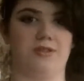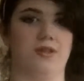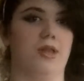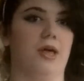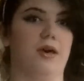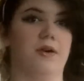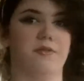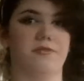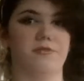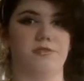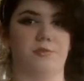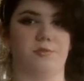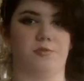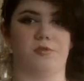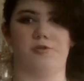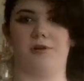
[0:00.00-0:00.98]
love
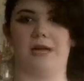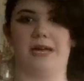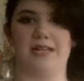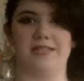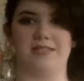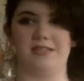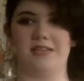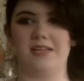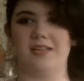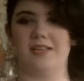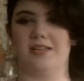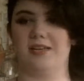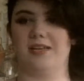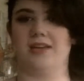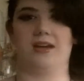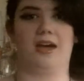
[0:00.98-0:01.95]
to procrastinate
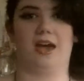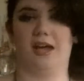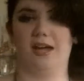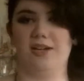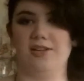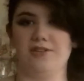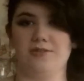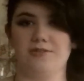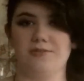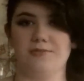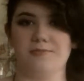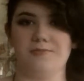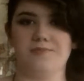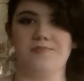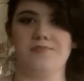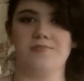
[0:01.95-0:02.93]
like I do.
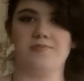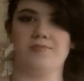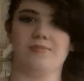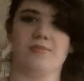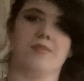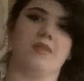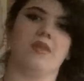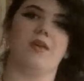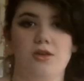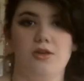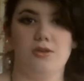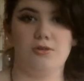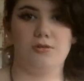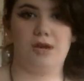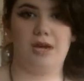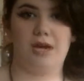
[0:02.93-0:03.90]

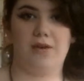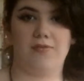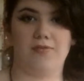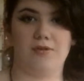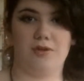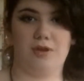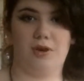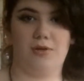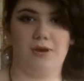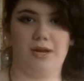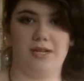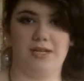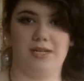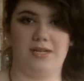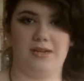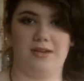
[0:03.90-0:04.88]
You have no
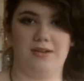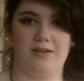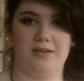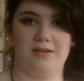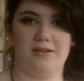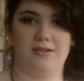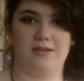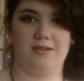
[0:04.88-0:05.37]
idea